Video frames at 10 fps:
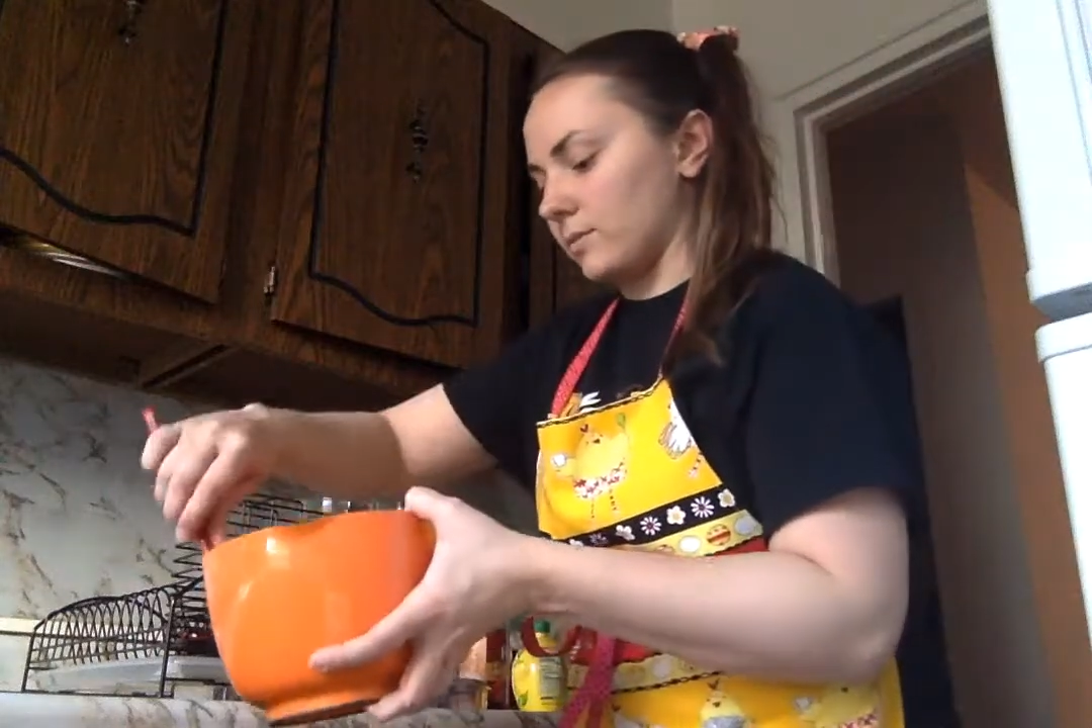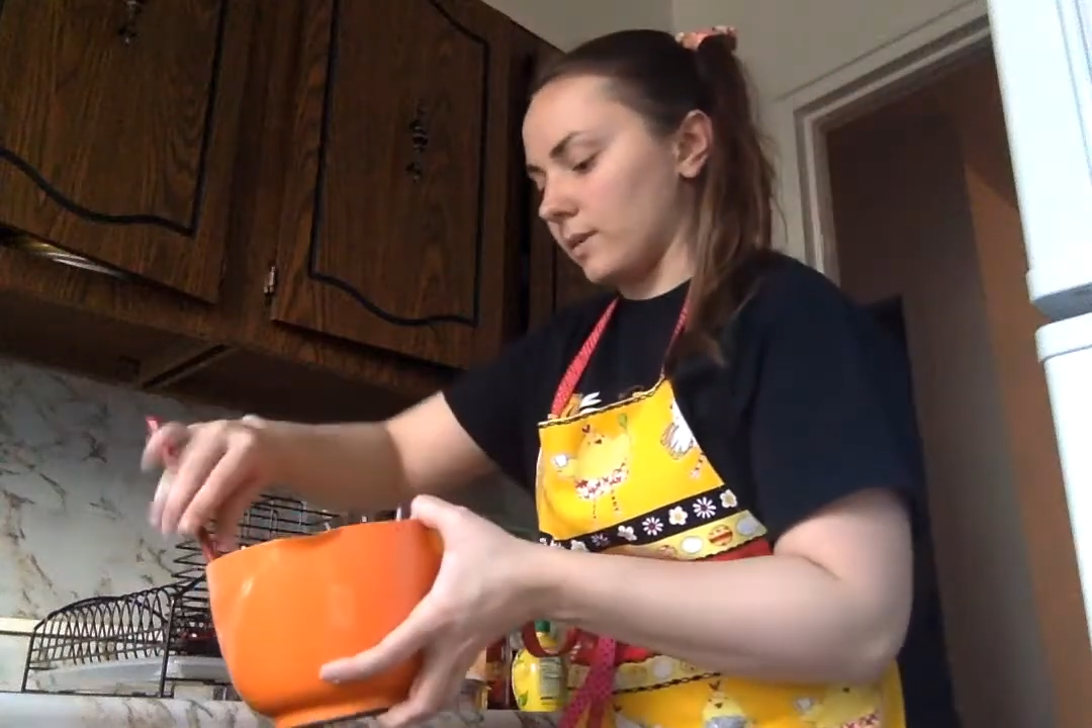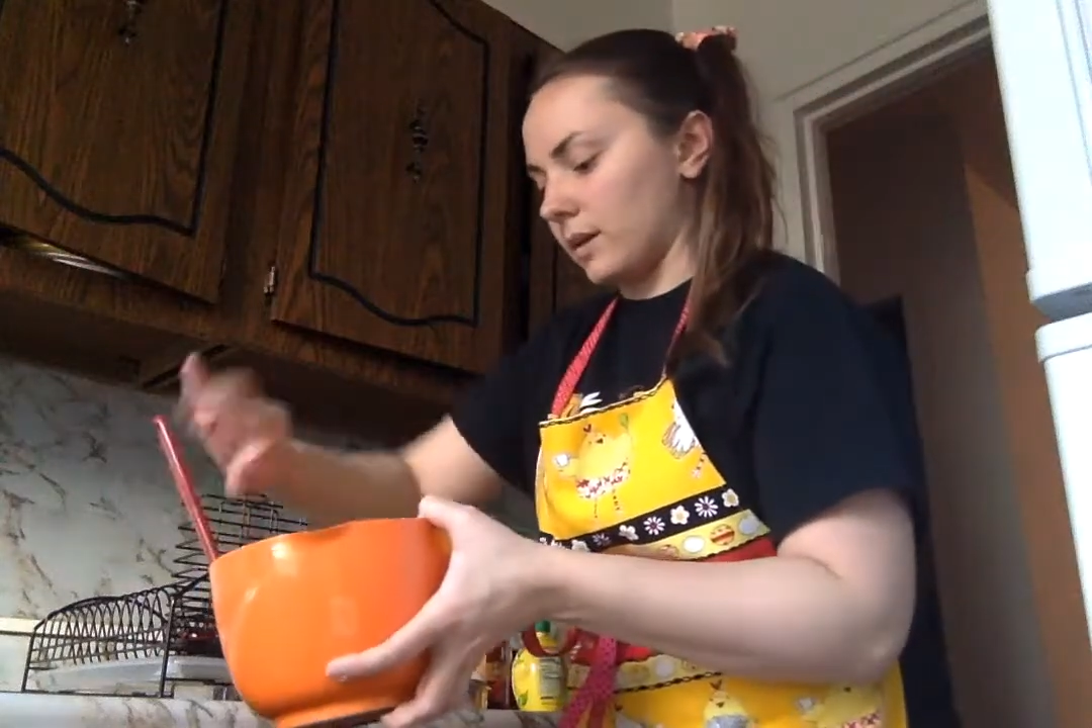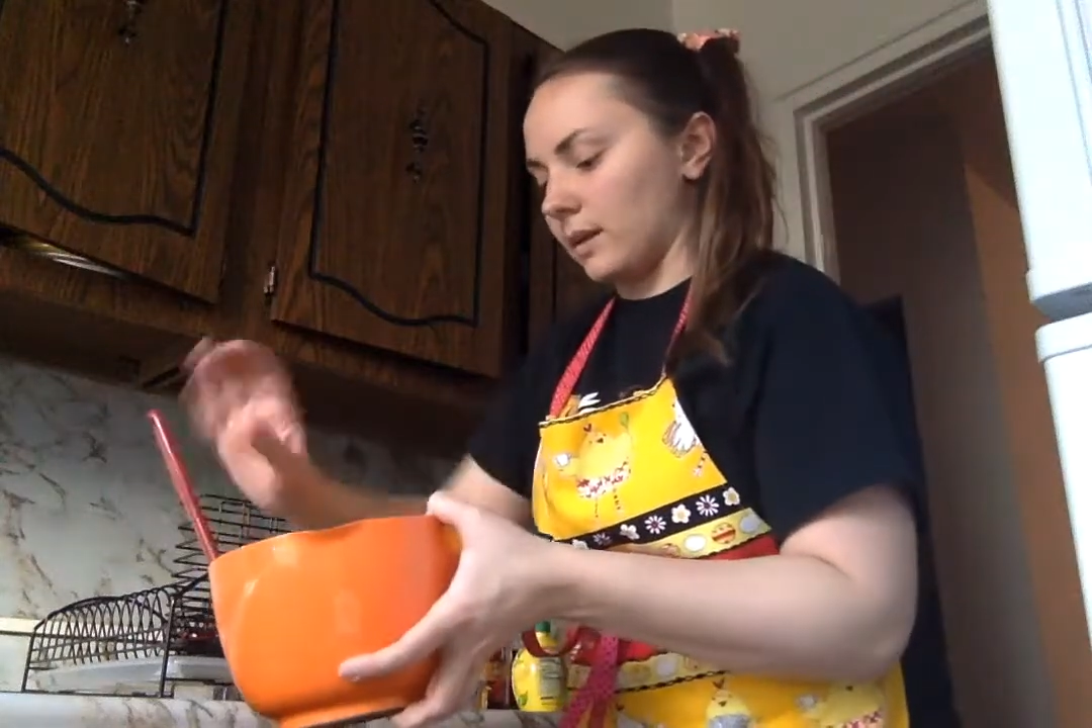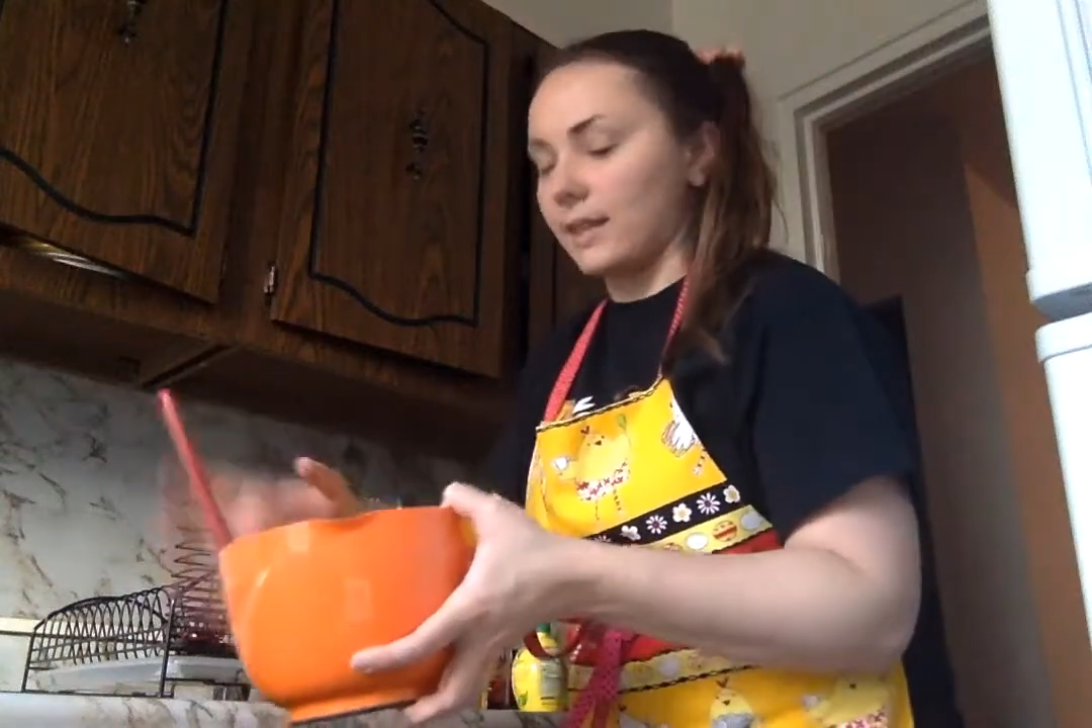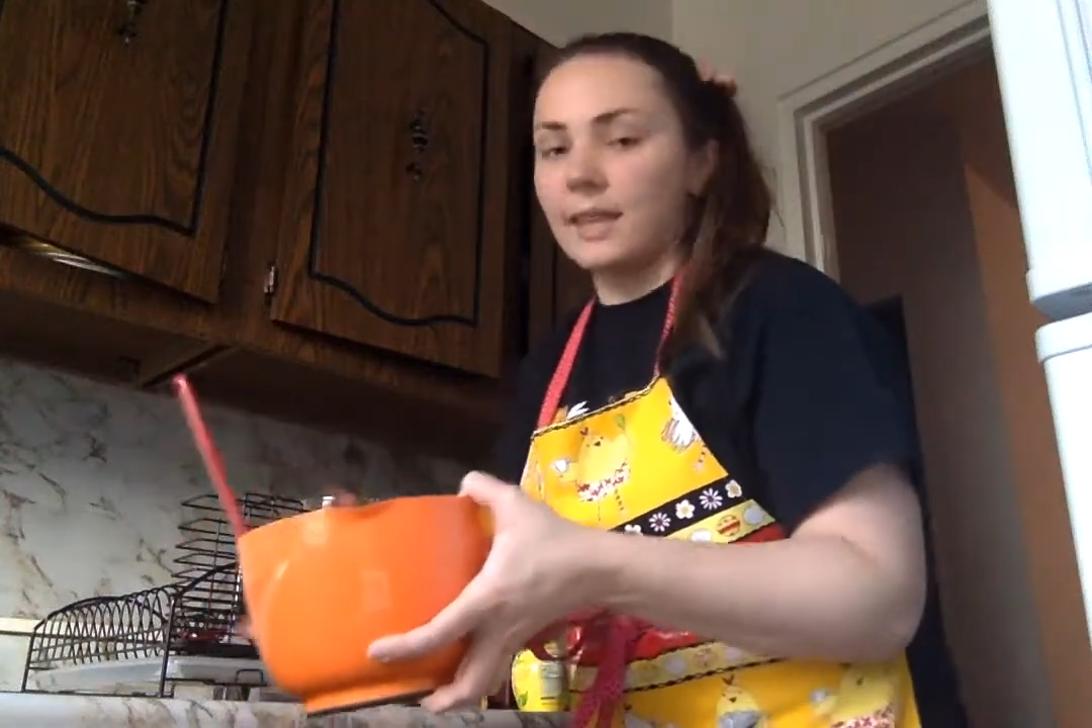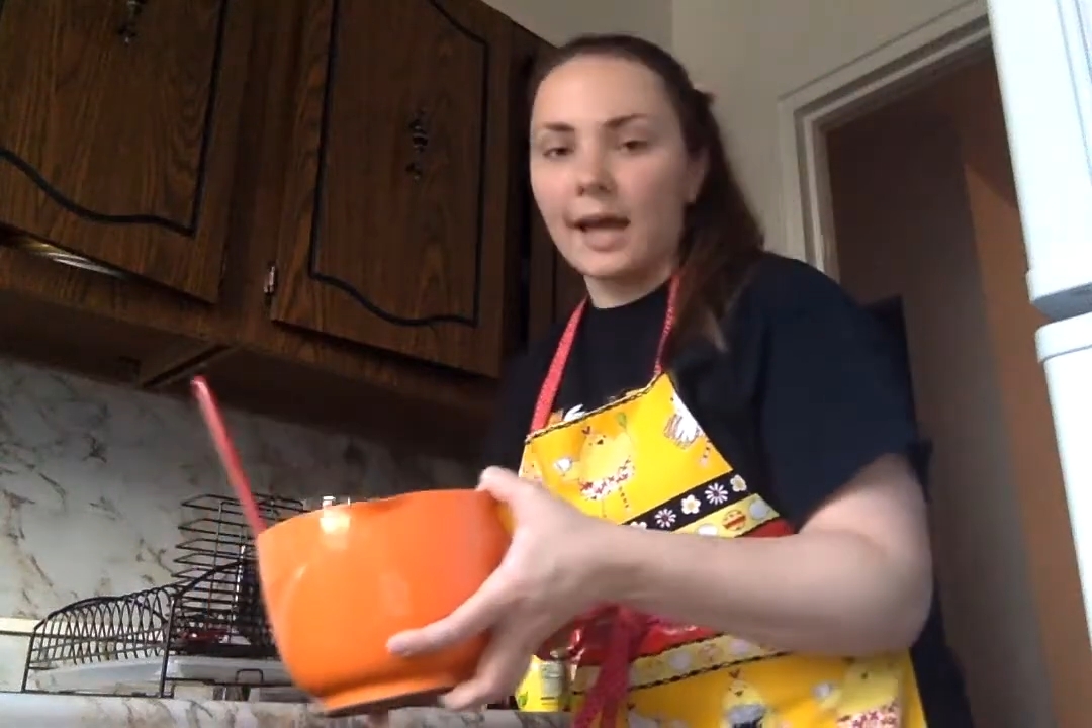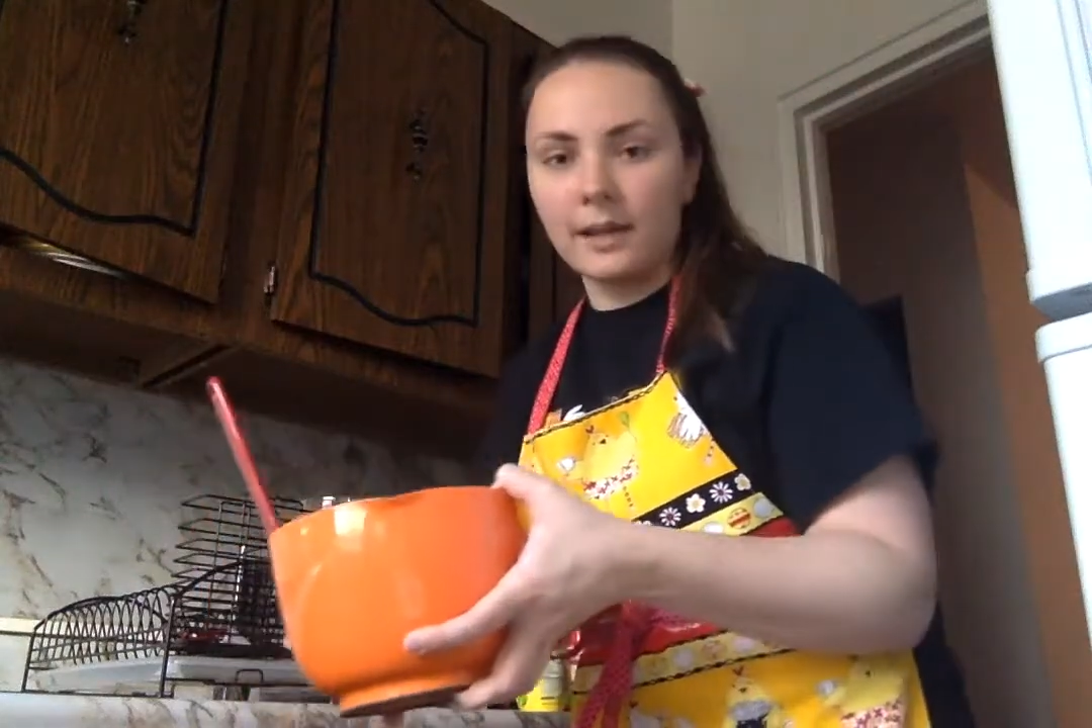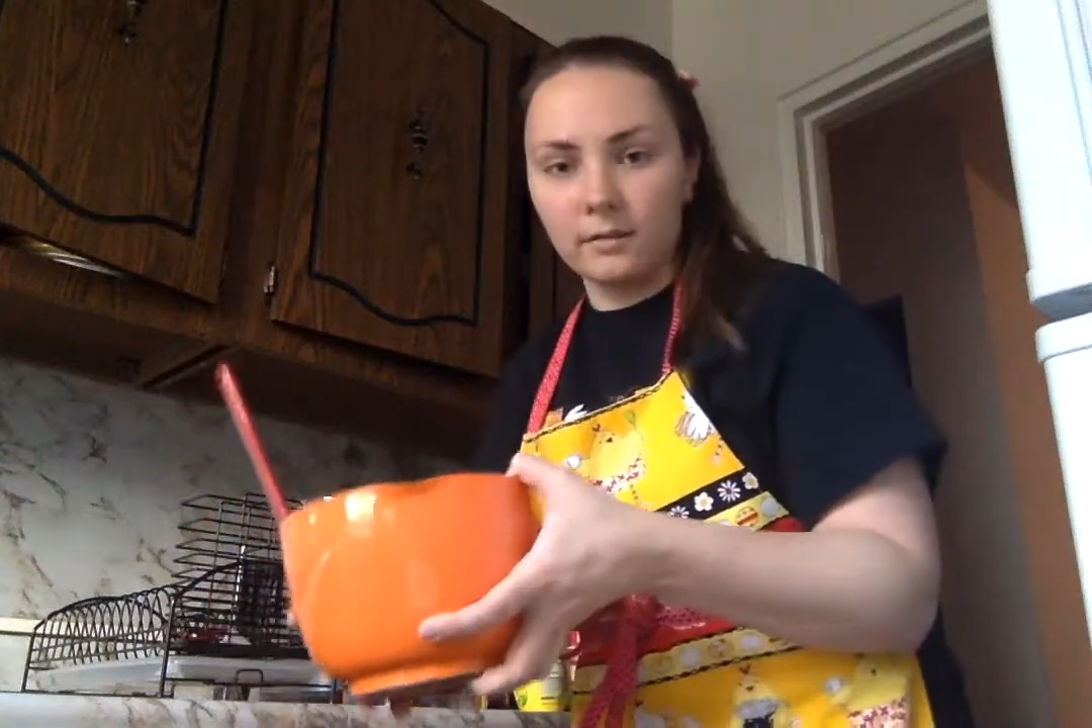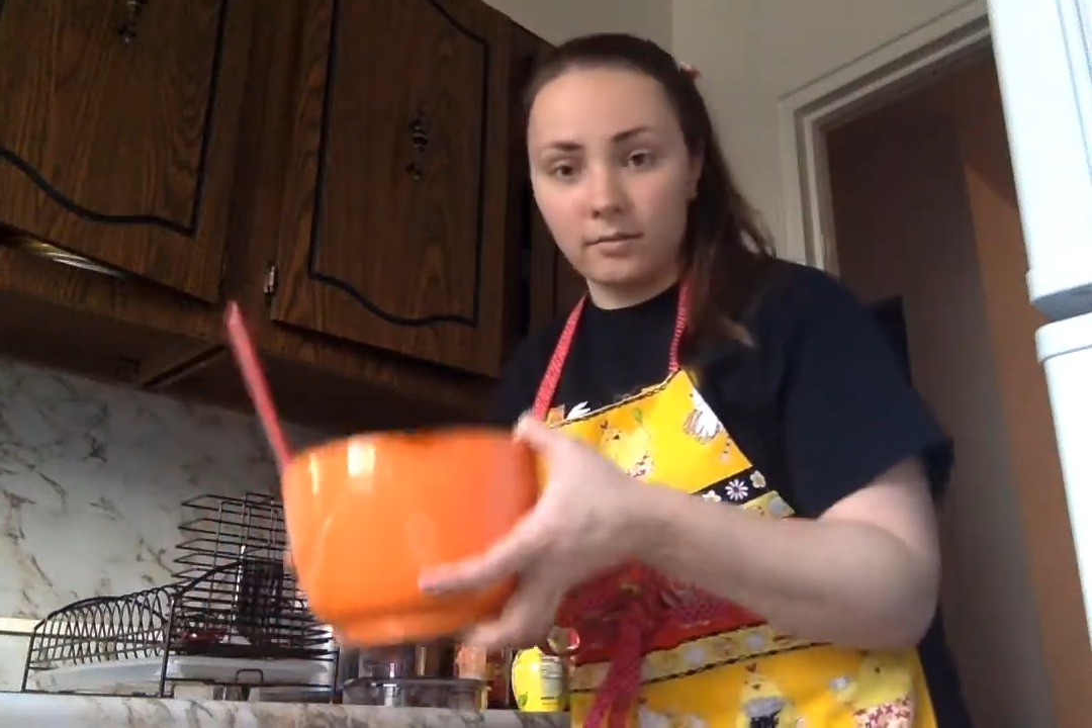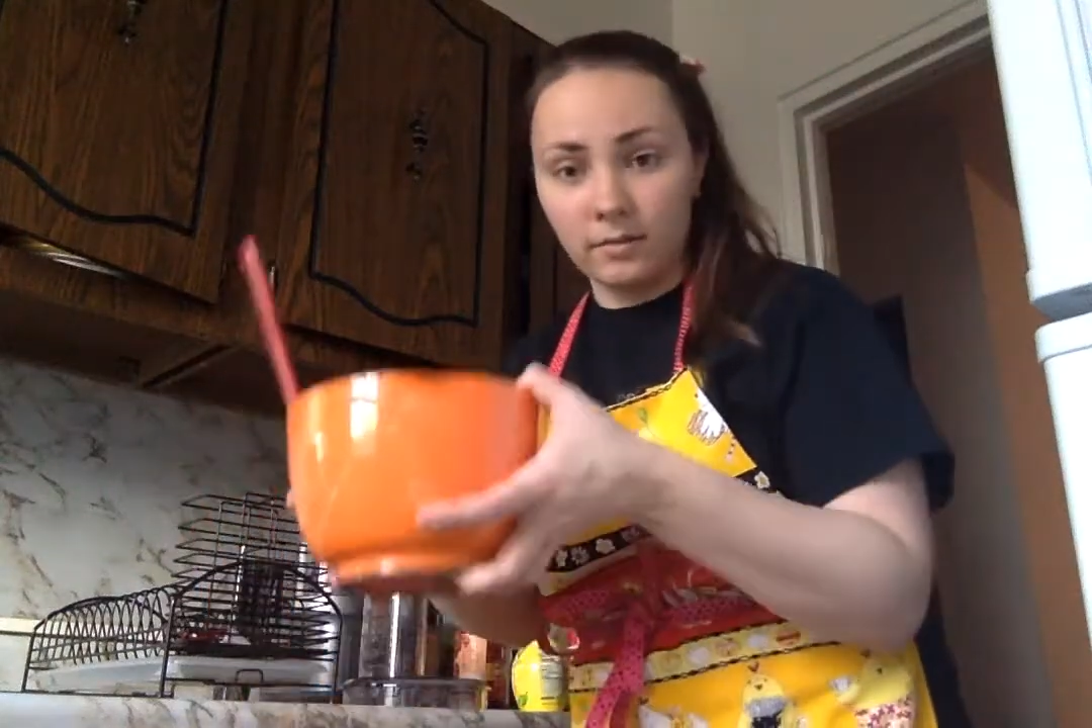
we're going to let that